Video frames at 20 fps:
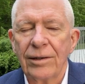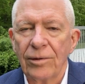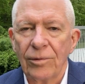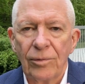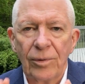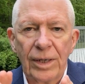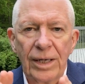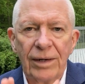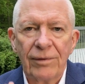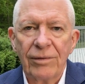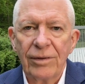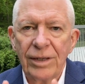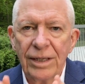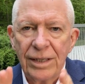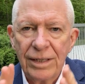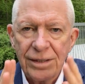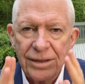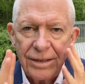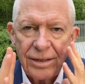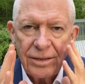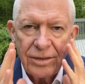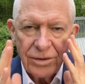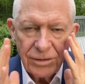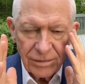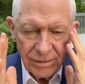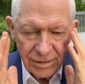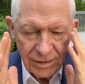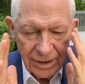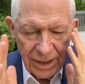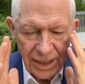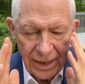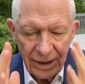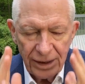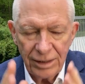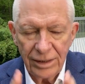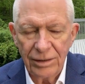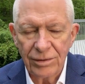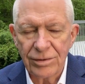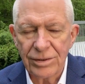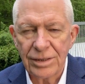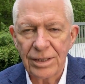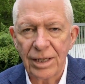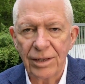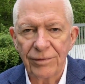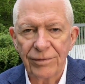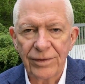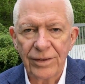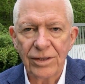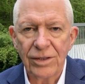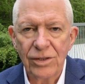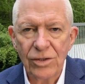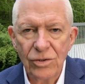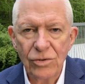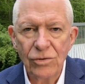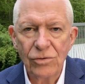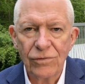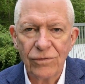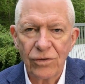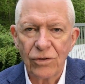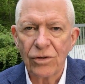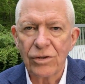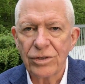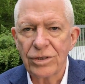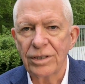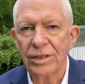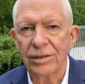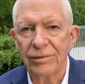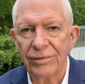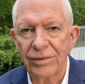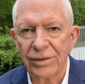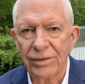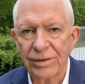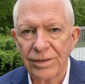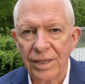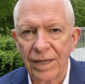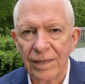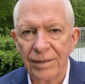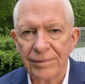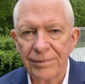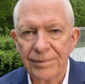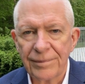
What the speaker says: Whatever it is that you're telling yourself, the new version of yourself,